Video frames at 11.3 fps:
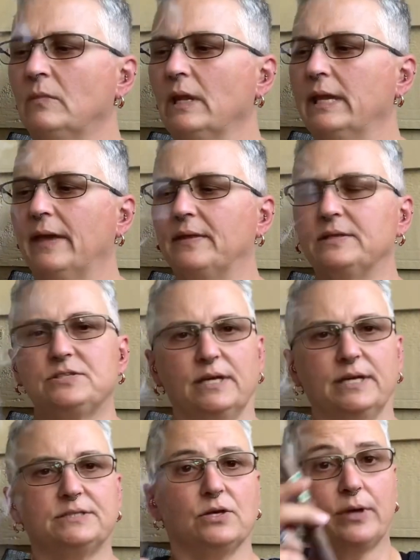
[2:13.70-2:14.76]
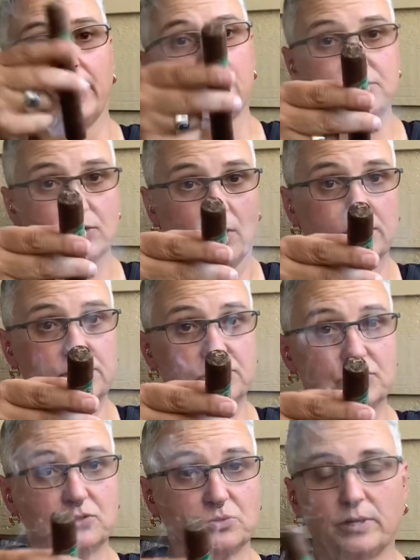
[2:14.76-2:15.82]
Yeah, that's nice. Okay, so on to the
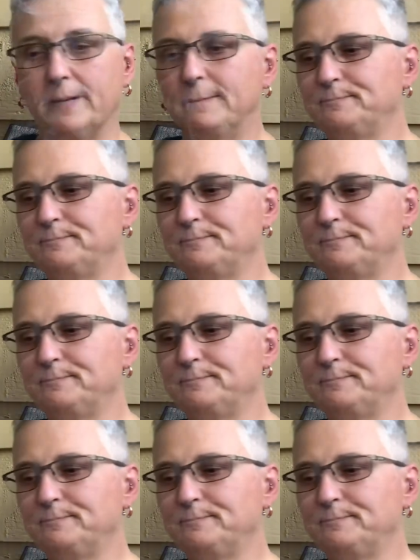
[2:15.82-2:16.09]
story.